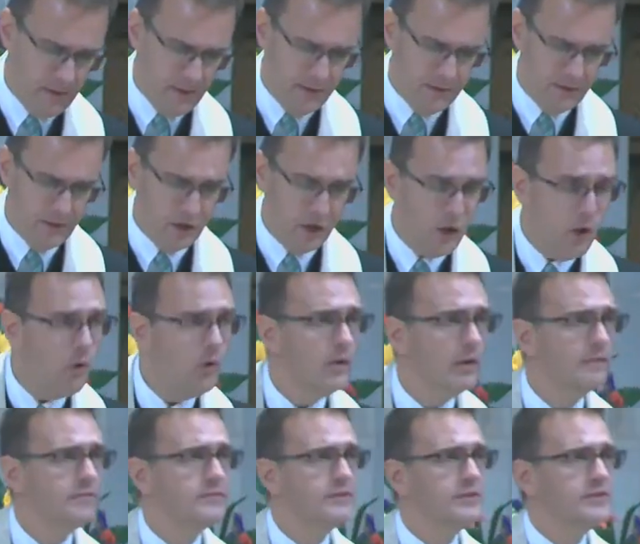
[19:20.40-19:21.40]
The goal
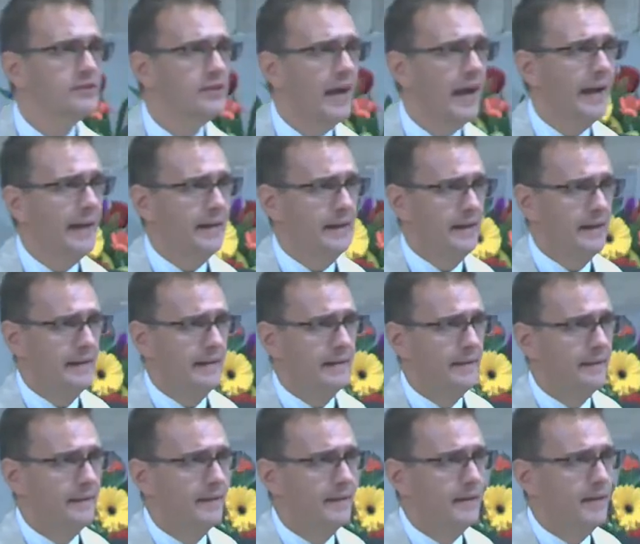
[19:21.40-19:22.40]
of society,
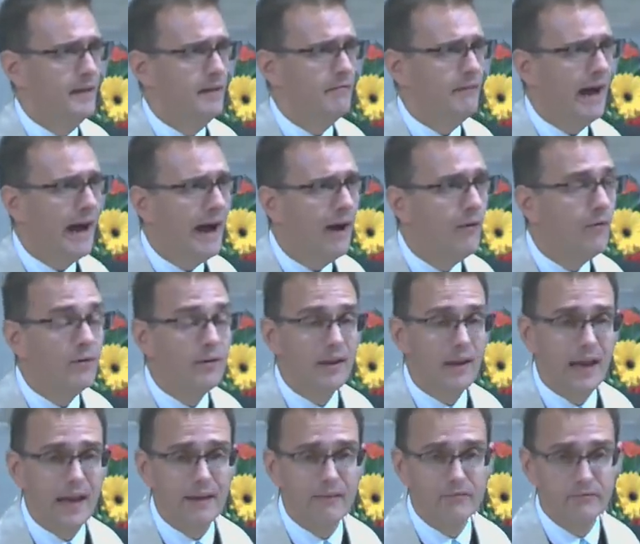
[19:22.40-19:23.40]
of our
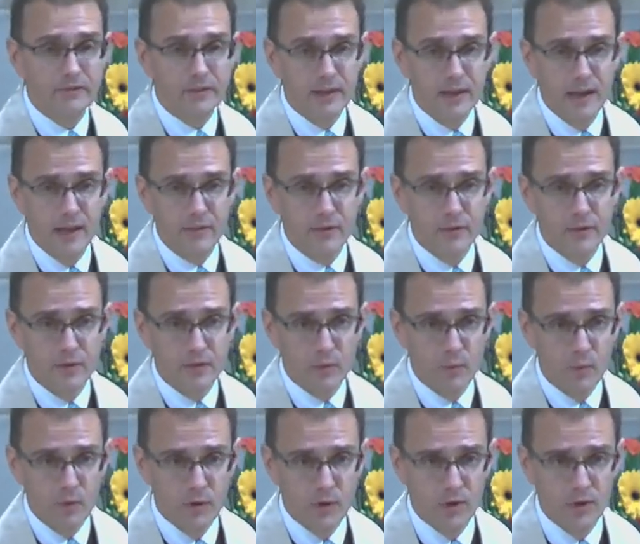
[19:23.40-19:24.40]
life together in the
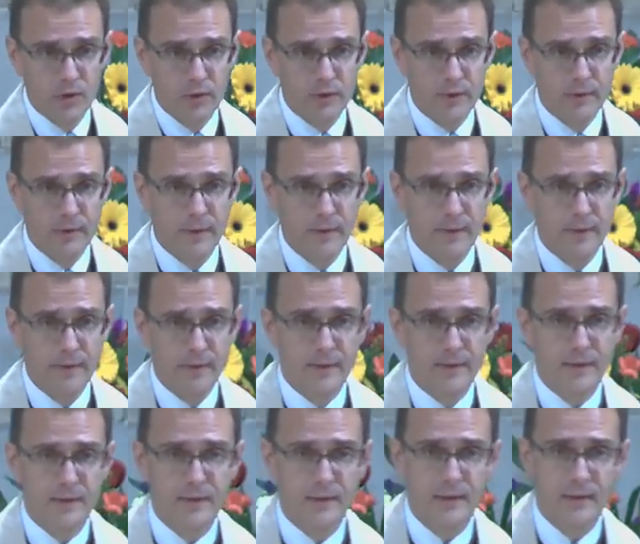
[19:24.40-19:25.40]
world,
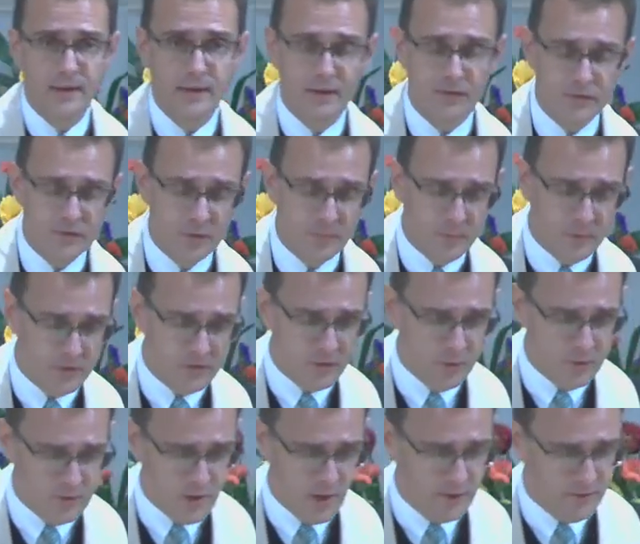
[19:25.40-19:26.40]
is to pursue
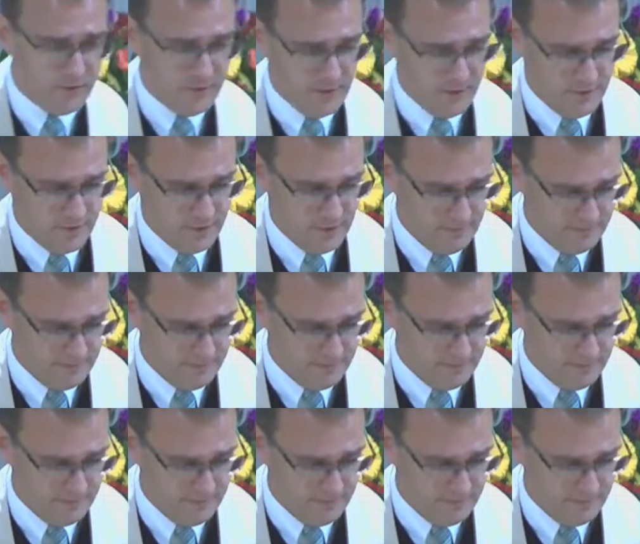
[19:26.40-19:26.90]
justice.